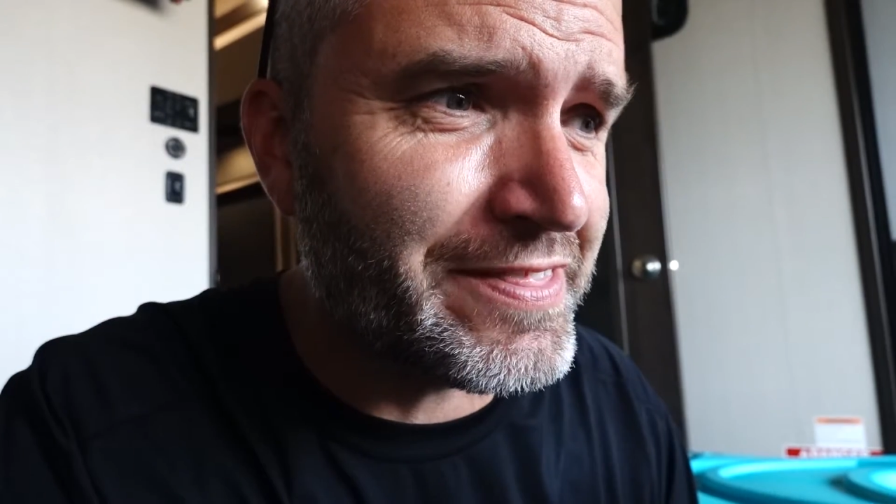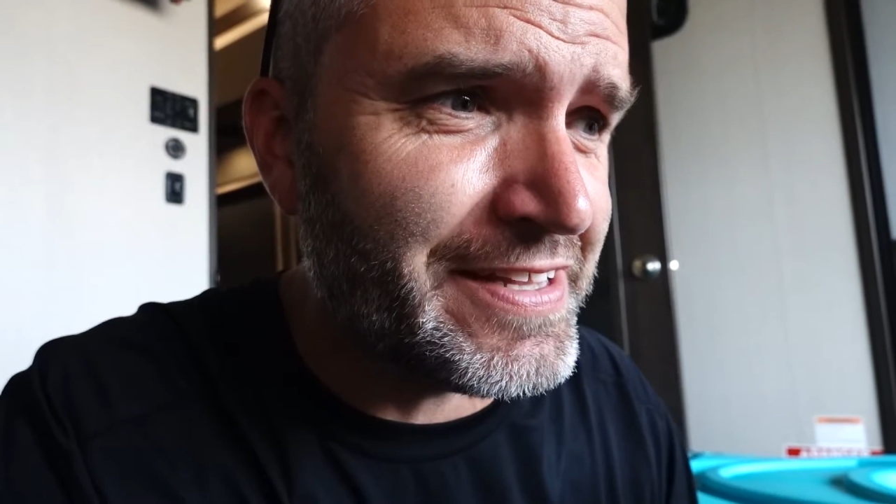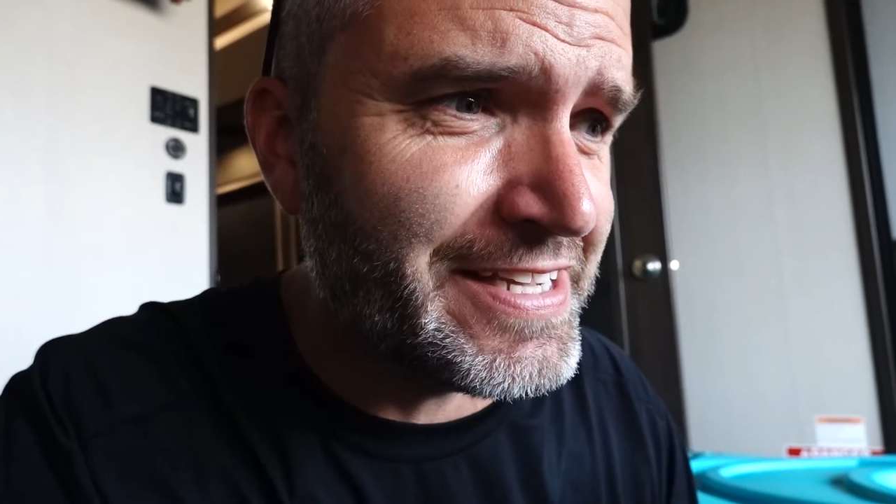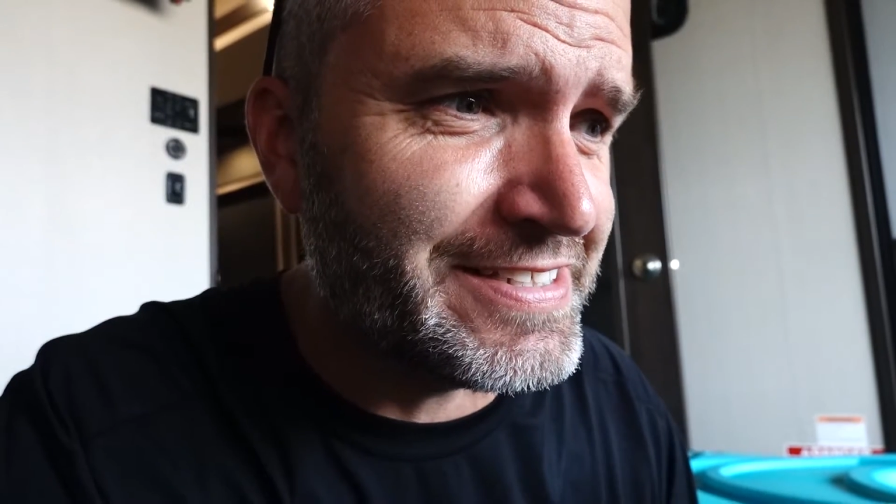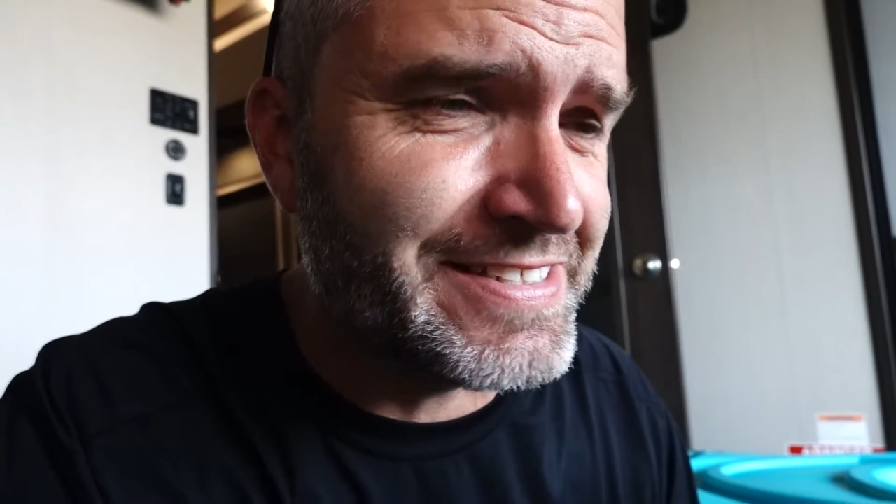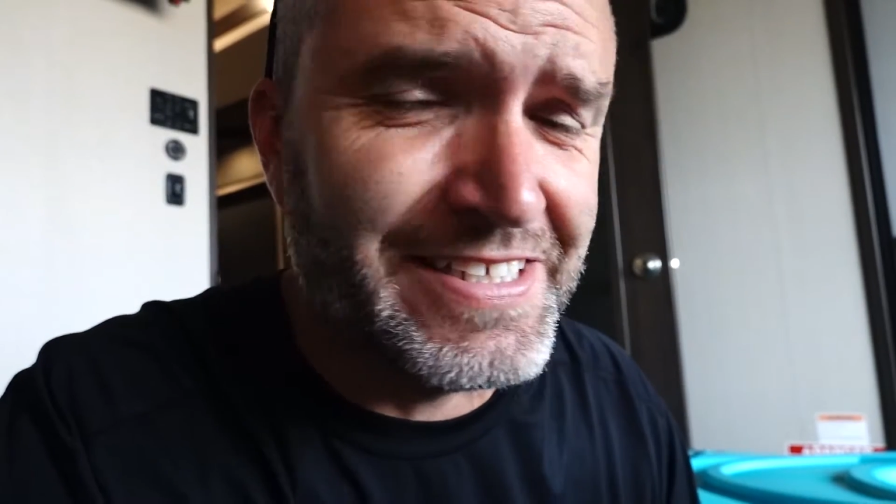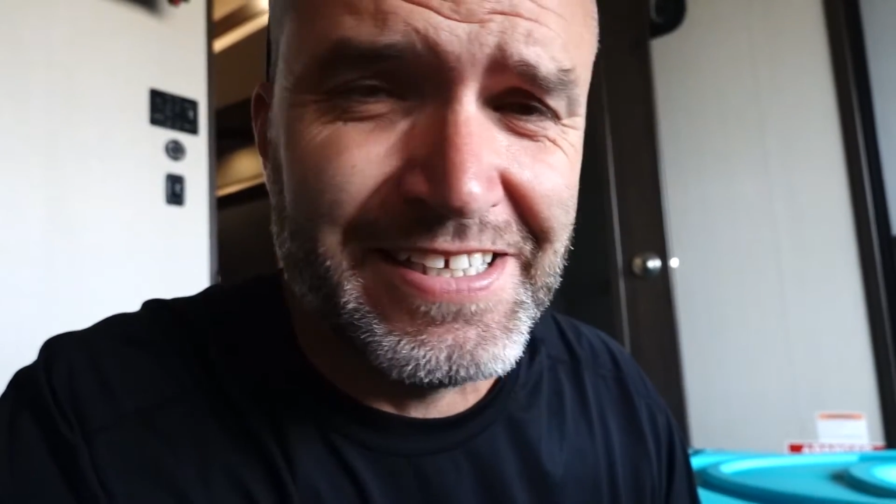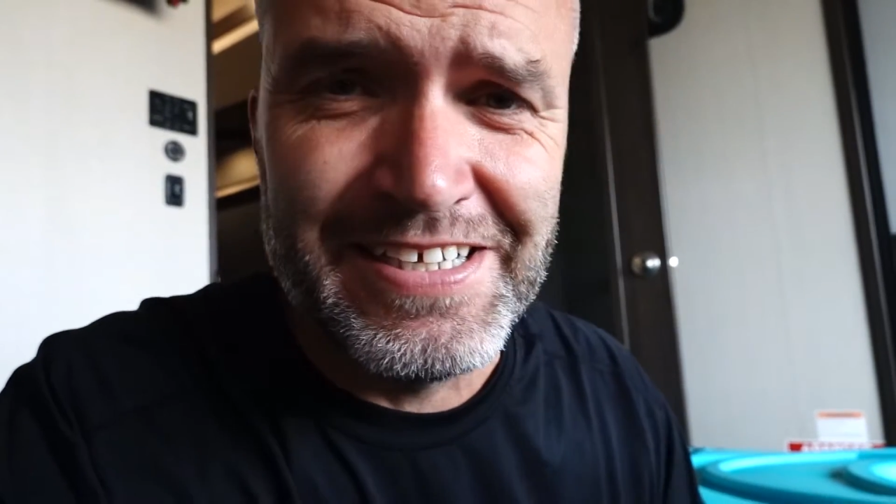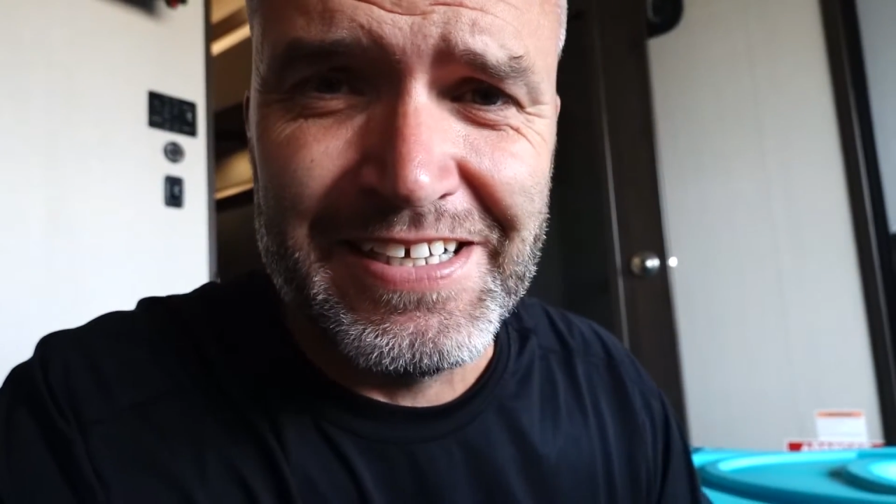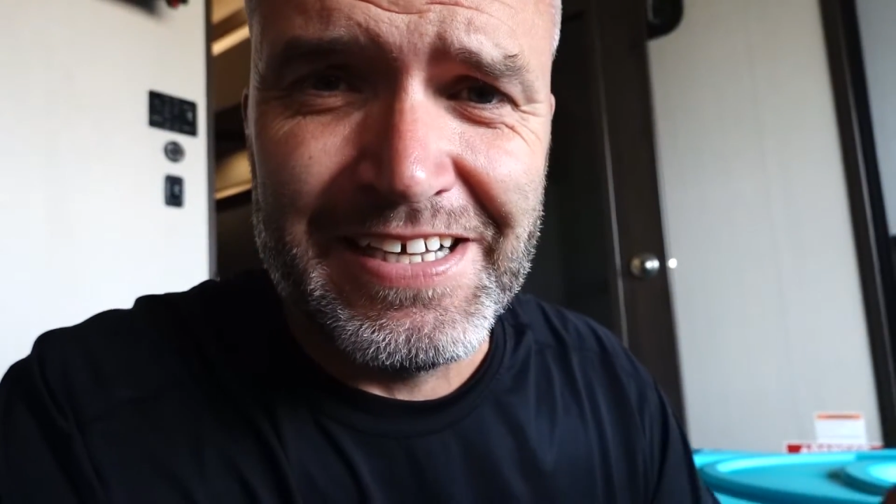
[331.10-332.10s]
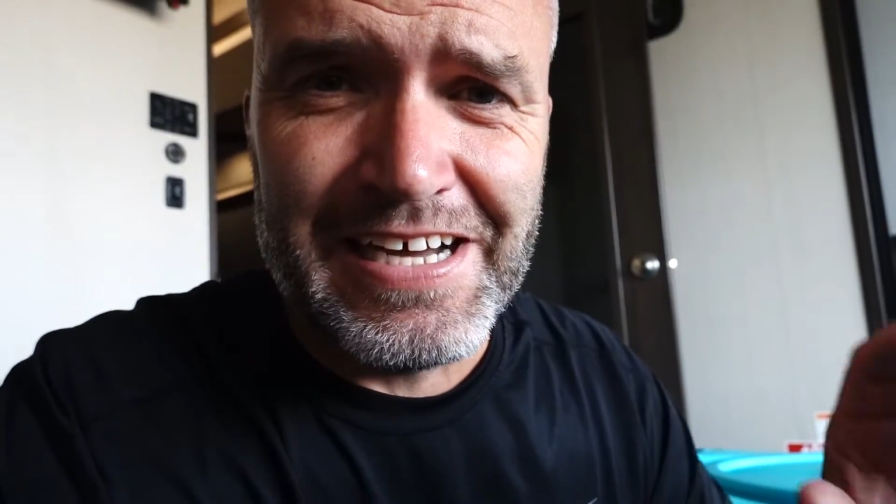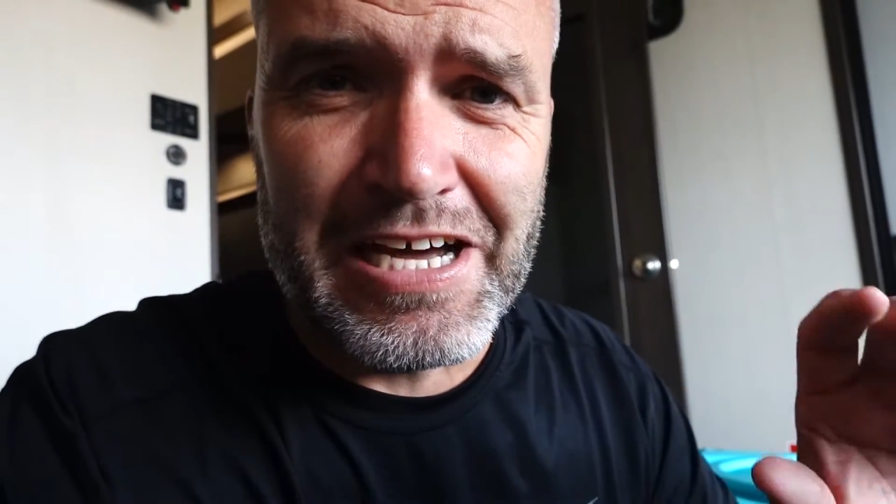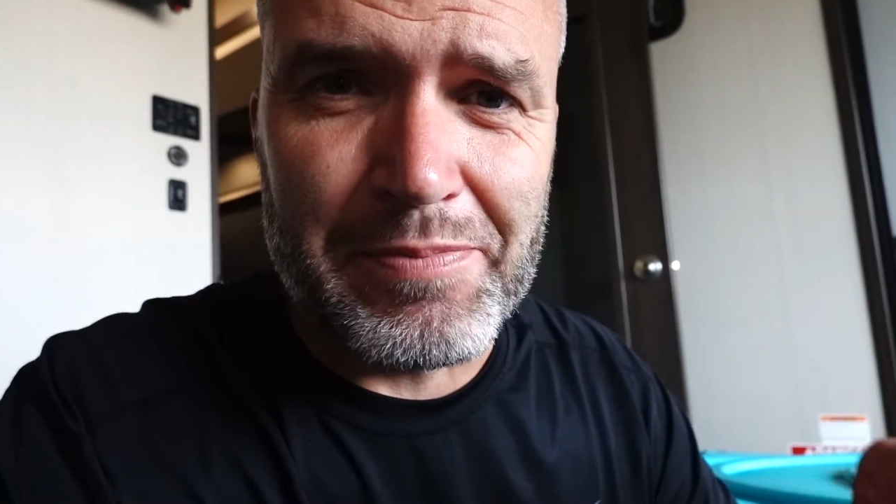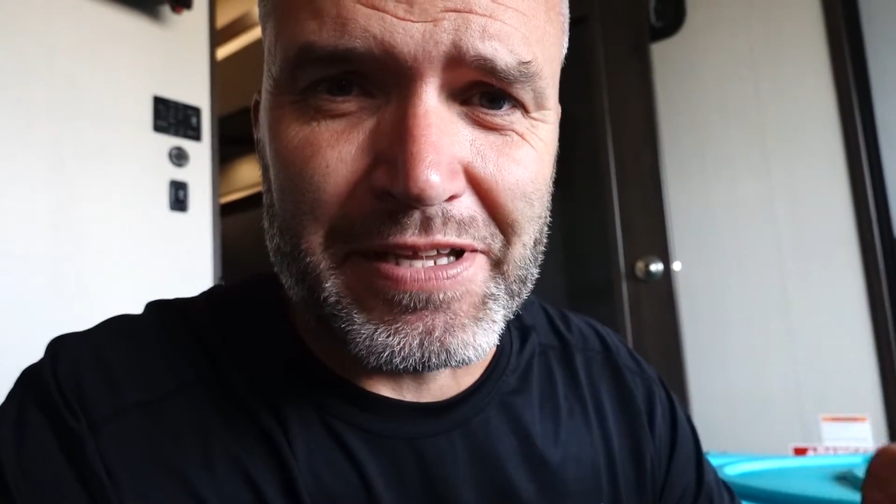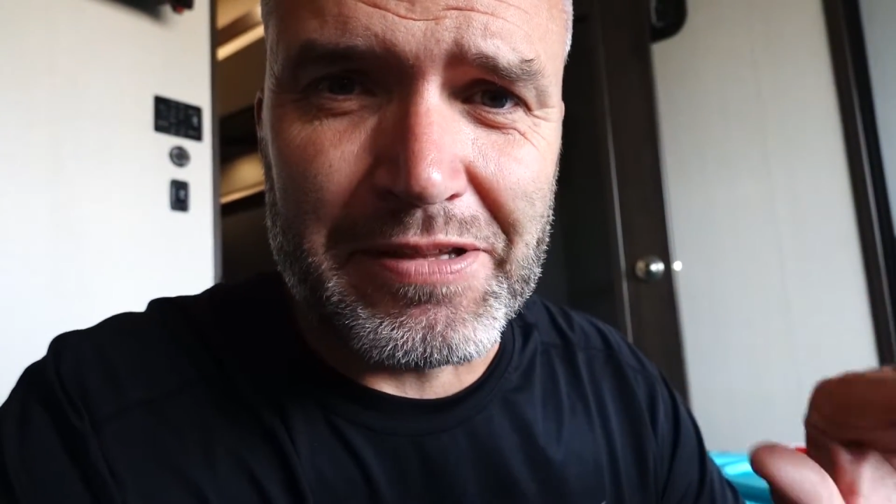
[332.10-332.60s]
things. How to make